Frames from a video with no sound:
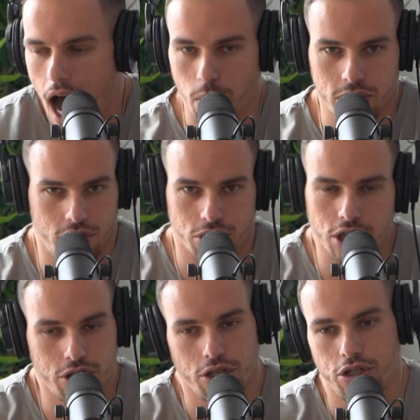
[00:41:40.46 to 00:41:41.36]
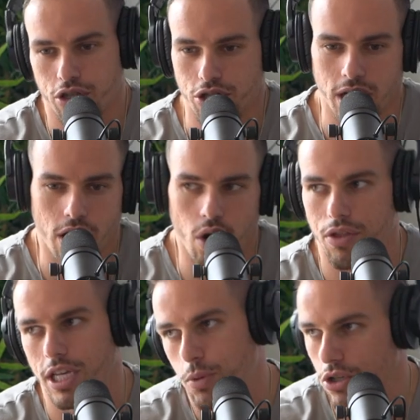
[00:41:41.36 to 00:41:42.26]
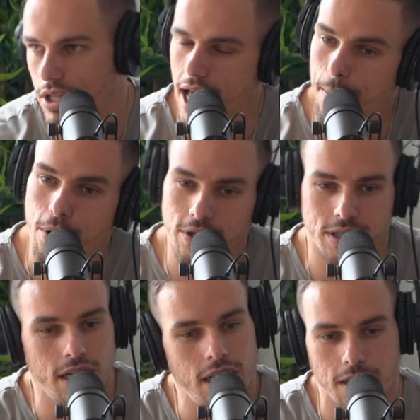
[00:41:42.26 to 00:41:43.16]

I was searching, searching, searching. I called this person, that person.